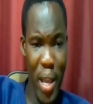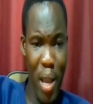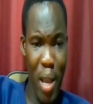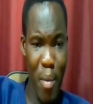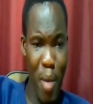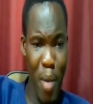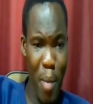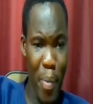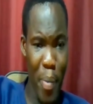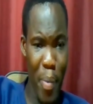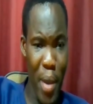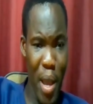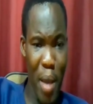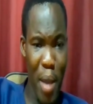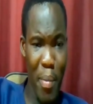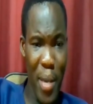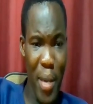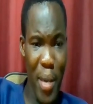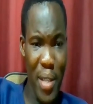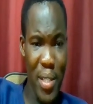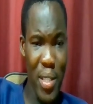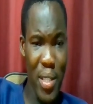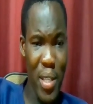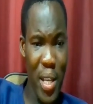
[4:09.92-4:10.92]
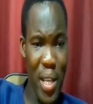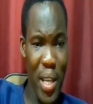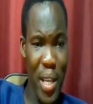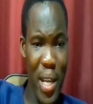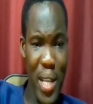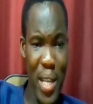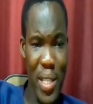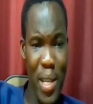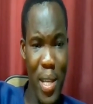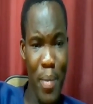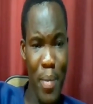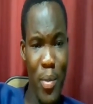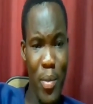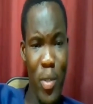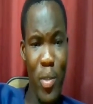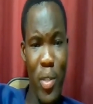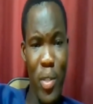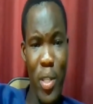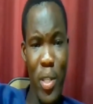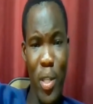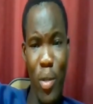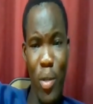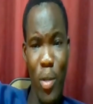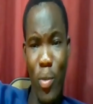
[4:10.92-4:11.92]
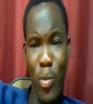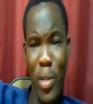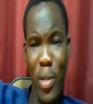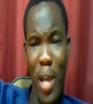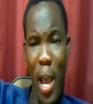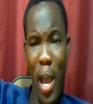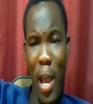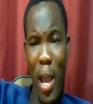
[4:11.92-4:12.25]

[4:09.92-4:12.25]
as producer or production assistant.